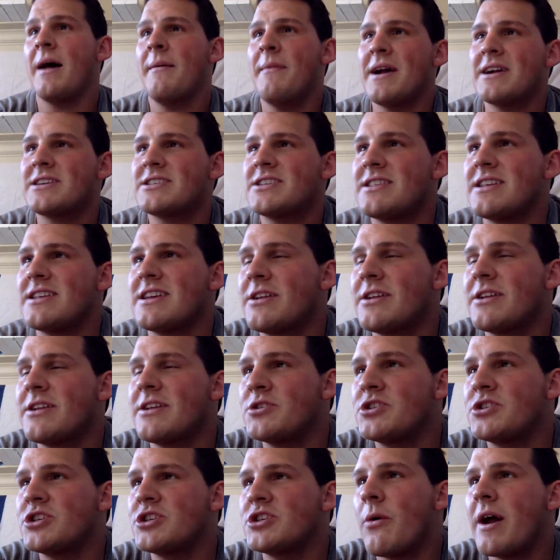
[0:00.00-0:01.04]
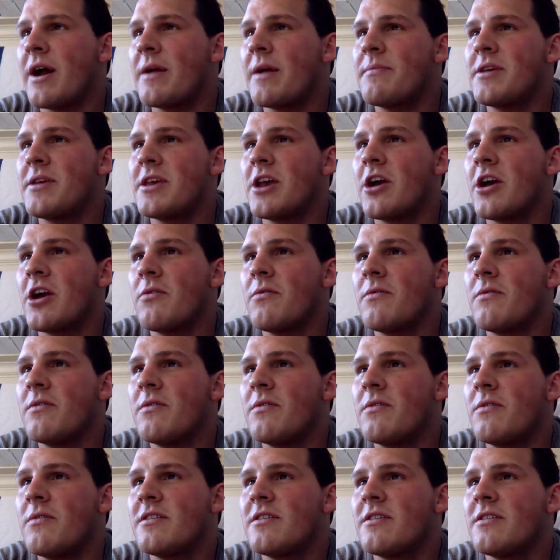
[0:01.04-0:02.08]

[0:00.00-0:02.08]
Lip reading: I'm actually thinking we should go IPO.